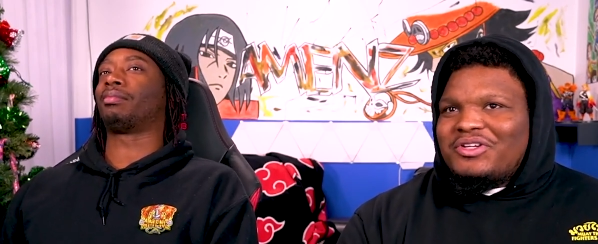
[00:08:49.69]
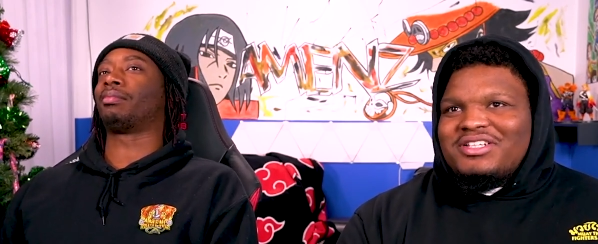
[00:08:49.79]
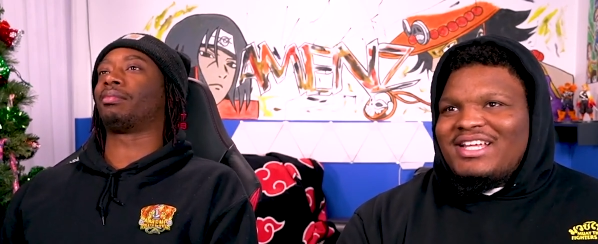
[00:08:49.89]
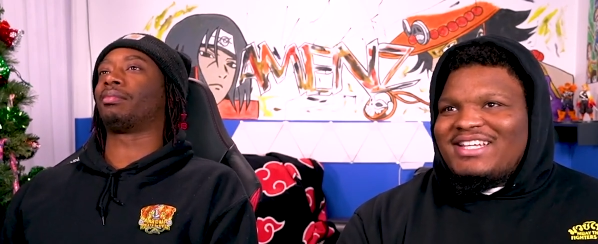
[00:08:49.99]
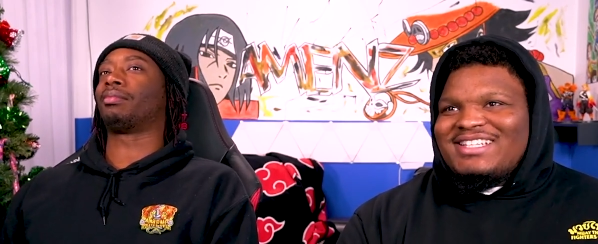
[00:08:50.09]

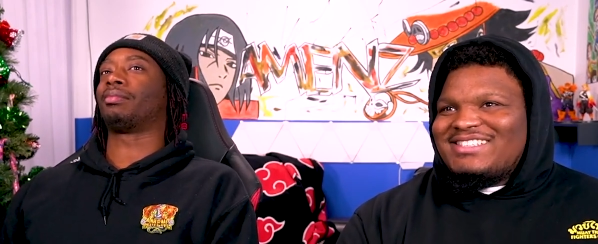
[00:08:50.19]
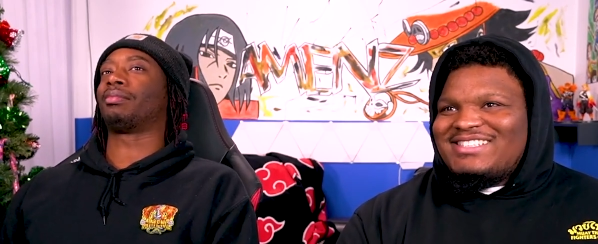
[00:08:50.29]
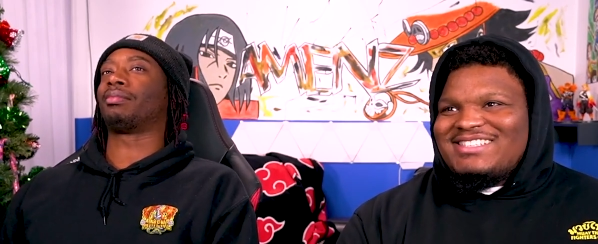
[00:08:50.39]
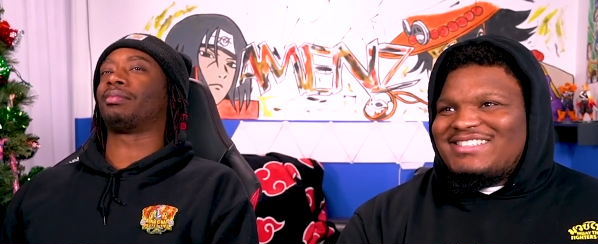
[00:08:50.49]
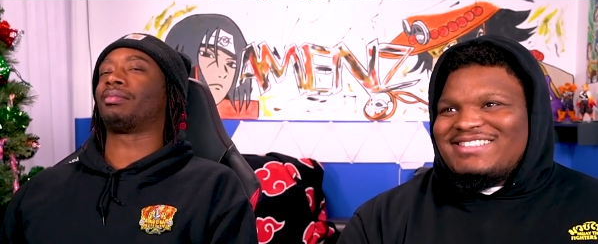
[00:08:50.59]
Speaker 1: Like it's
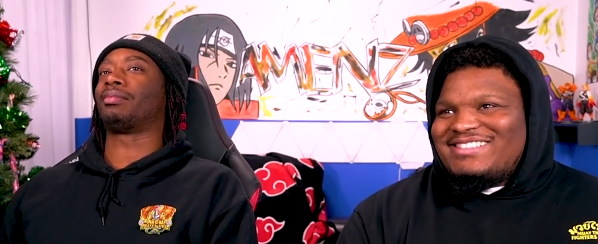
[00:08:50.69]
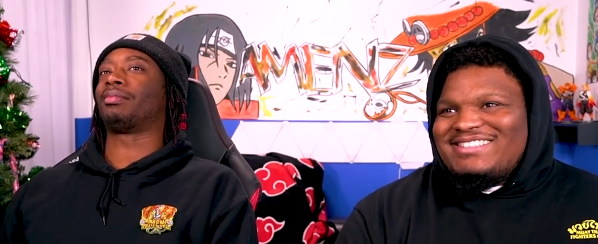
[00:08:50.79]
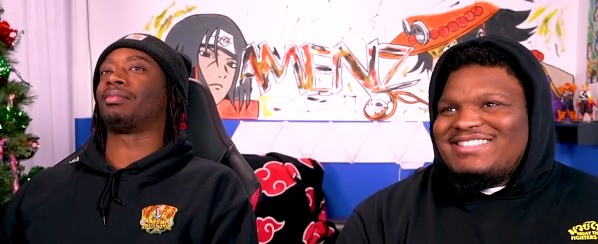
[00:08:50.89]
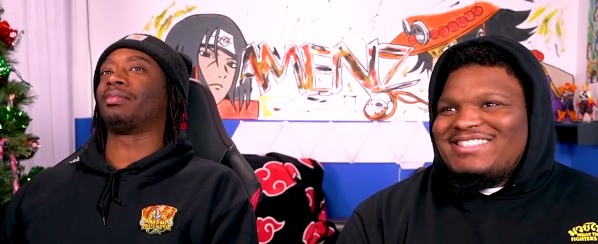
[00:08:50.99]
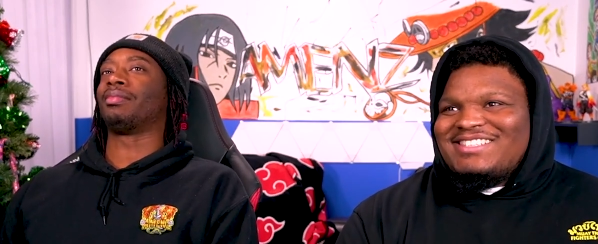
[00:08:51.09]
just
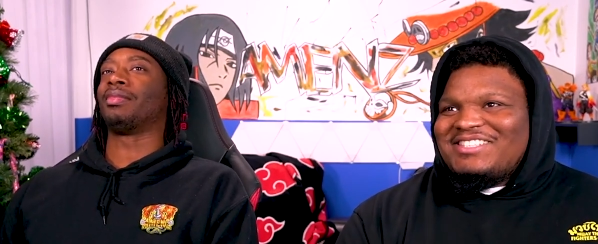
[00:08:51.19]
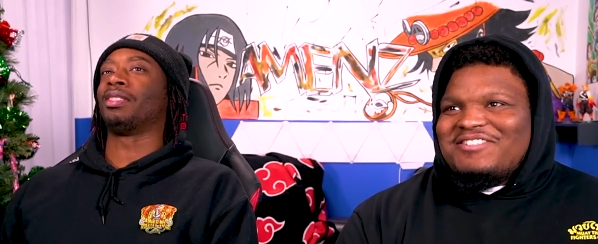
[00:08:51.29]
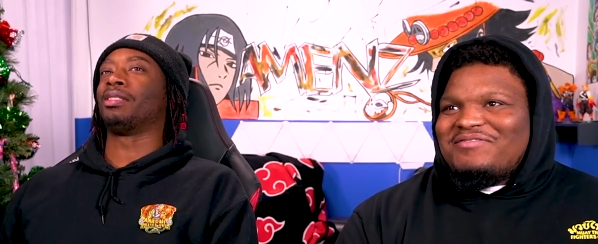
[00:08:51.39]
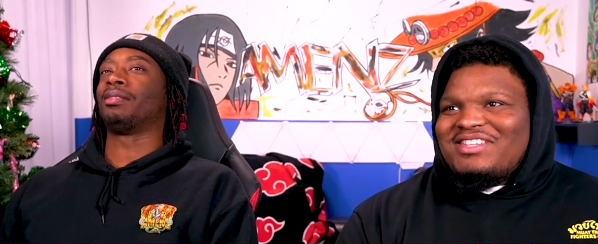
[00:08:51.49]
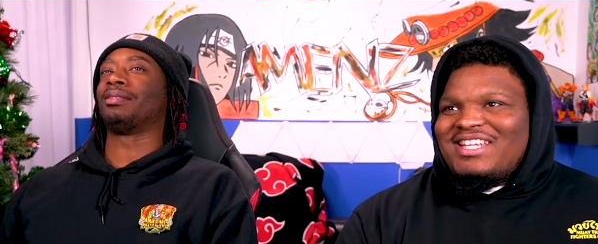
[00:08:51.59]

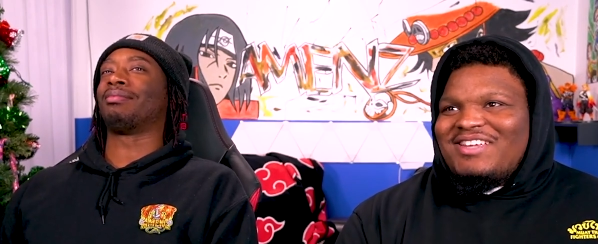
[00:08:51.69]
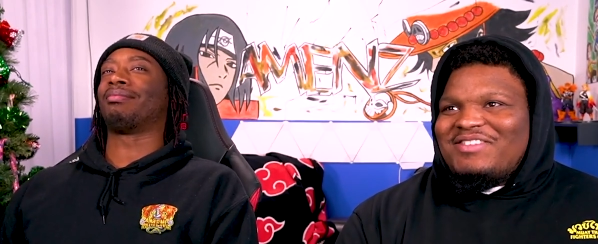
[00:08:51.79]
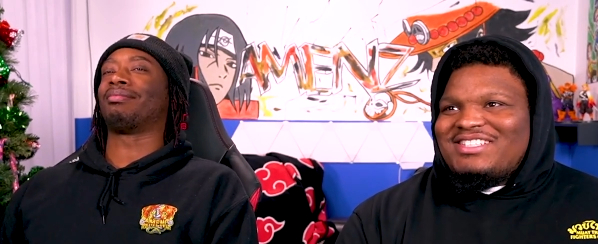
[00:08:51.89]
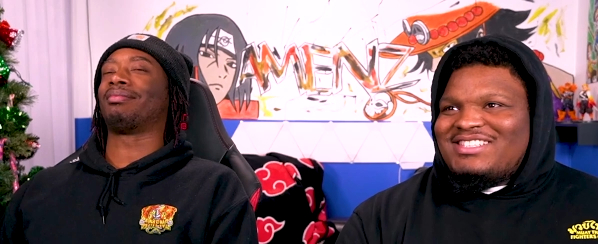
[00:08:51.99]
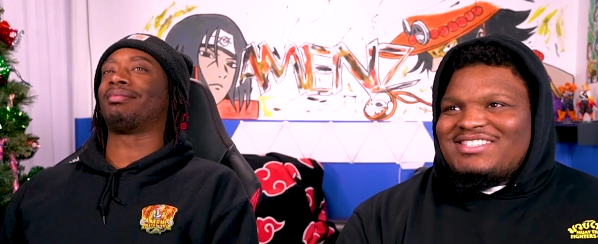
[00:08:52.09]
if
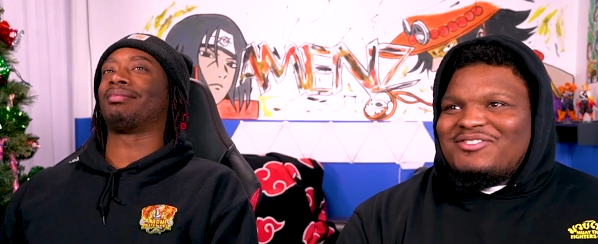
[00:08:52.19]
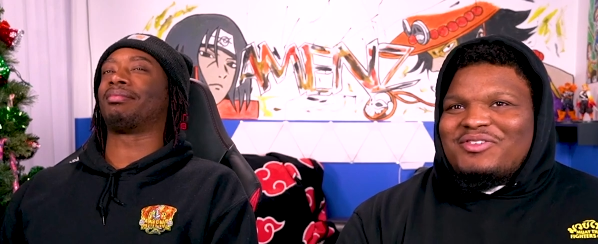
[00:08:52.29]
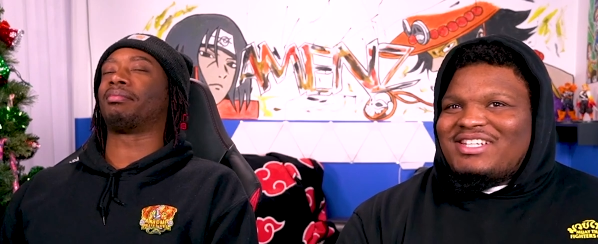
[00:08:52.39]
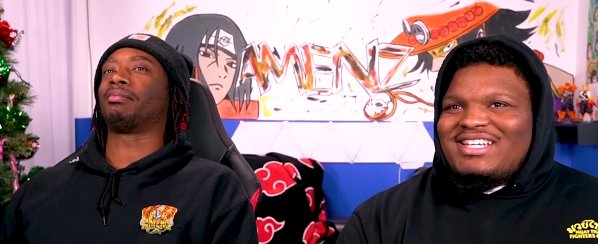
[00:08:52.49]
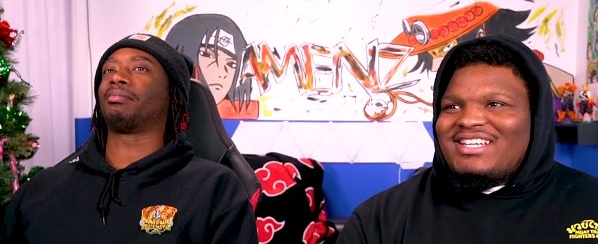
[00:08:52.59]
he's just
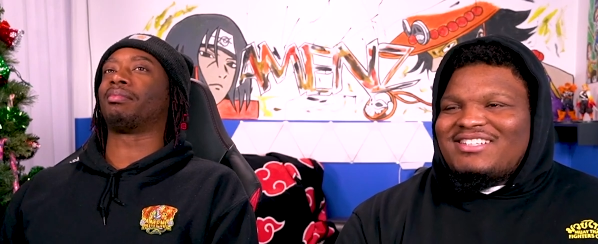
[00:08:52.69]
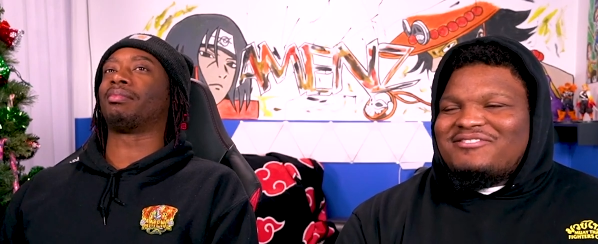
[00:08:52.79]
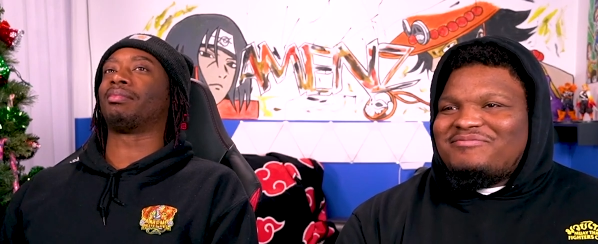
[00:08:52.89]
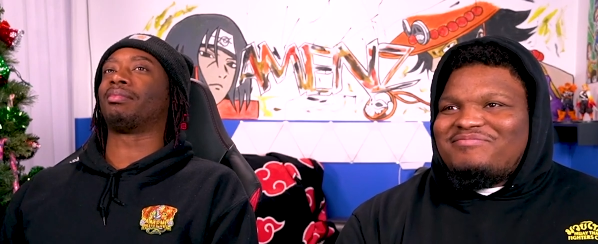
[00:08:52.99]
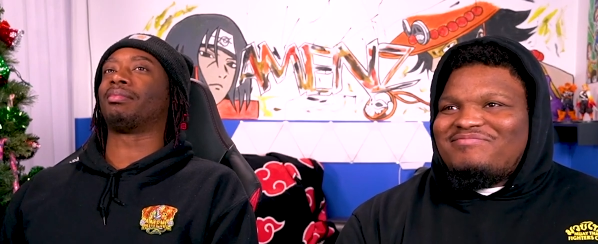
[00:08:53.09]
I
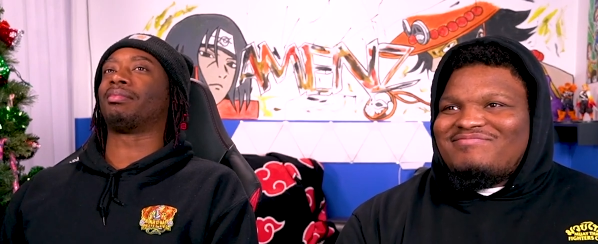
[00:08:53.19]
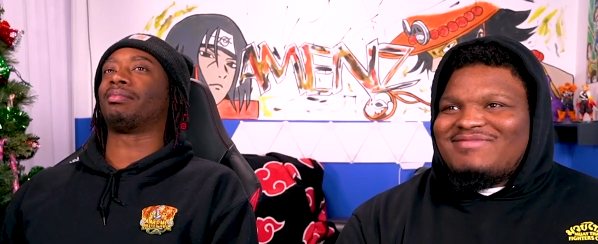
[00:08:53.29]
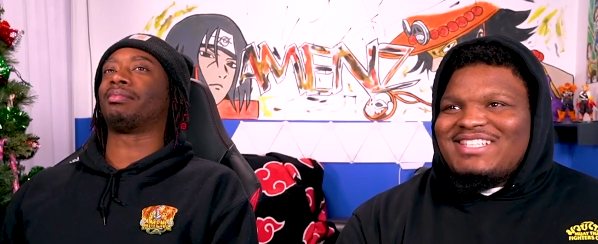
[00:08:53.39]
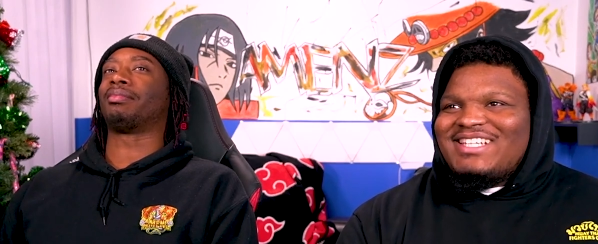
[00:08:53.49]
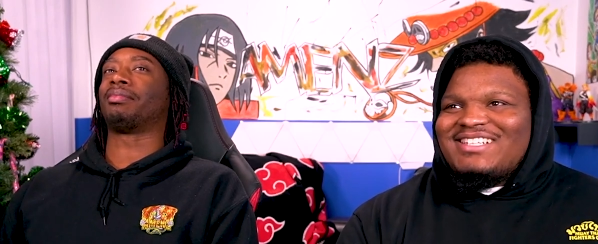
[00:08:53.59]

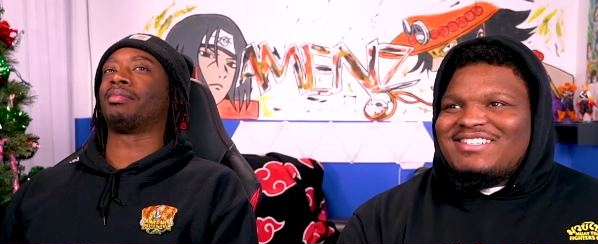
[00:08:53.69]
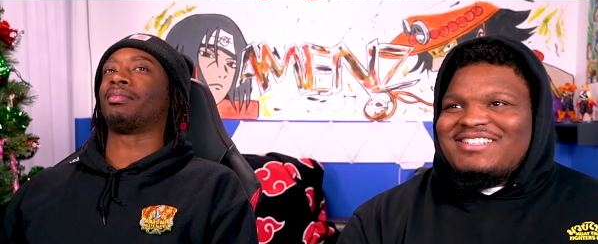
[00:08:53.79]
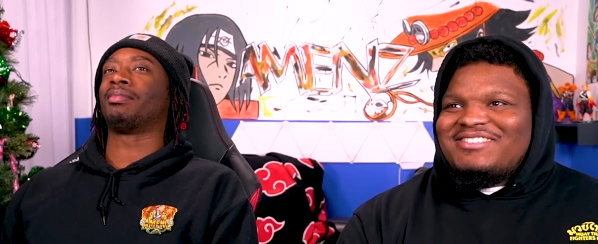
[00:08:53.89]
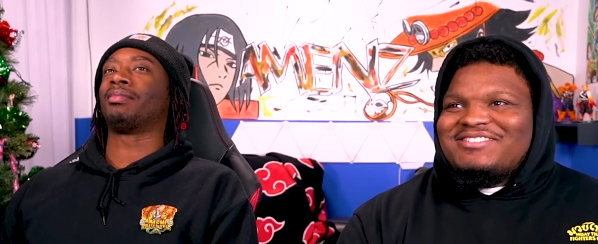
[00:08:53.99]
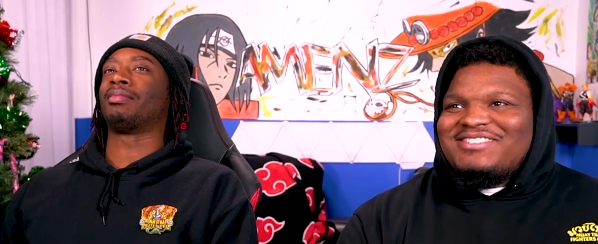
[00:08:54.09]
don't know.